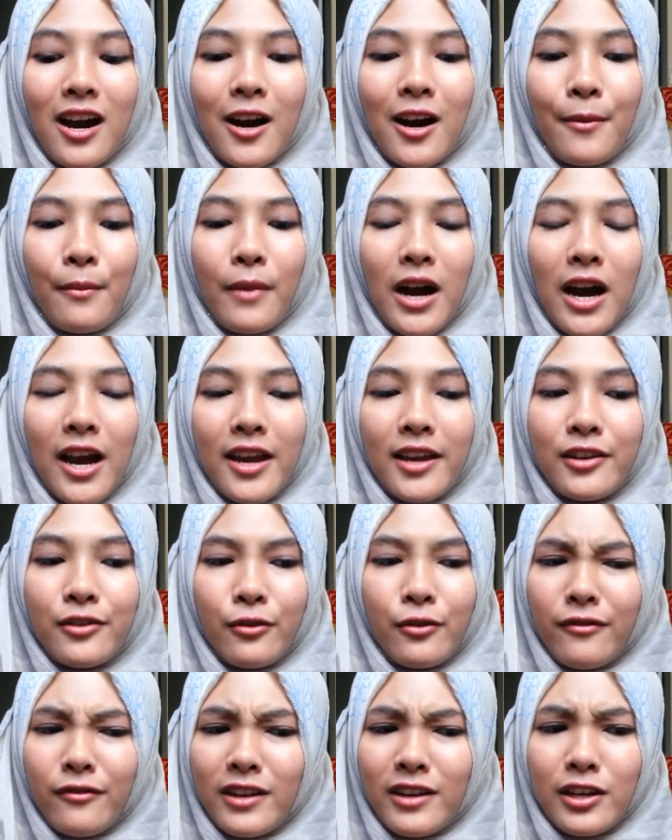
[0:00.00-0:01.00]
Um, I
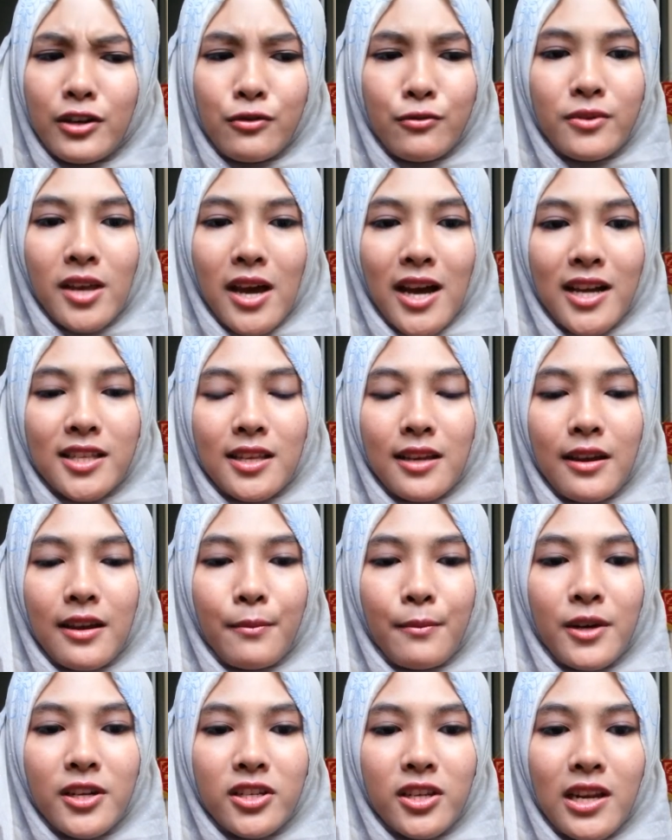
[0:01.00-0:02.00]
don't really do tags
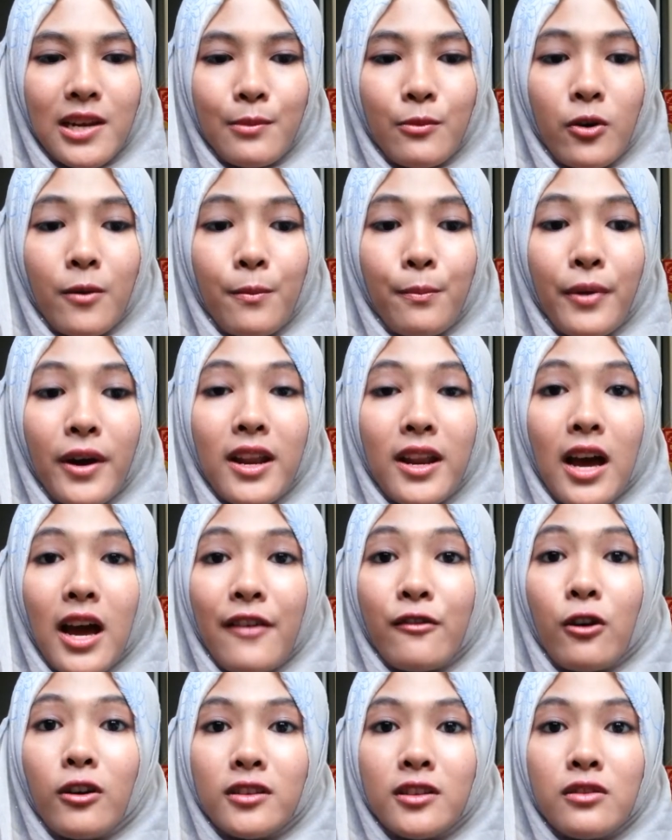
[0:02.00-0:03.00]
much anymore, but
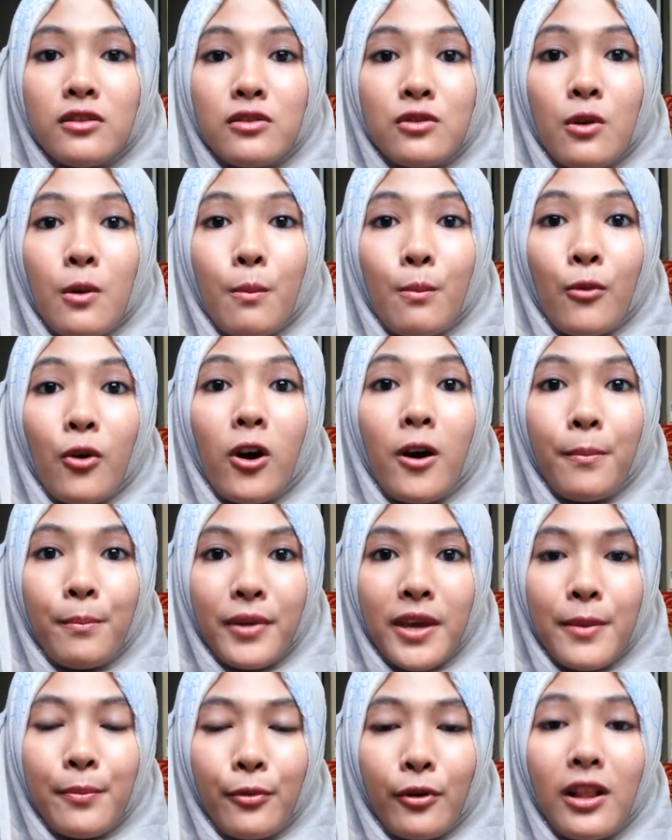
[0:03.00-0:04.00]
I've gotten to know
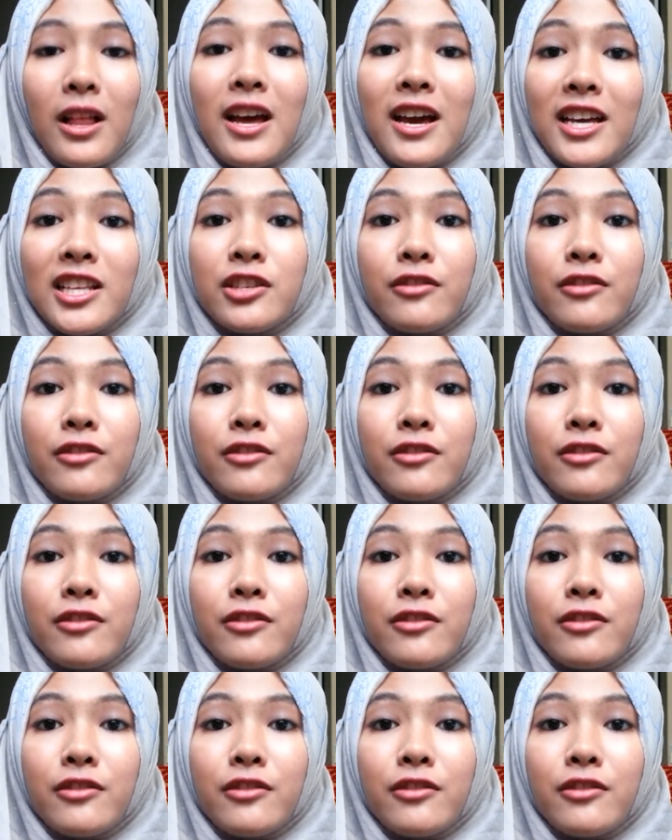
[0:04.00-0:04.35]
more people.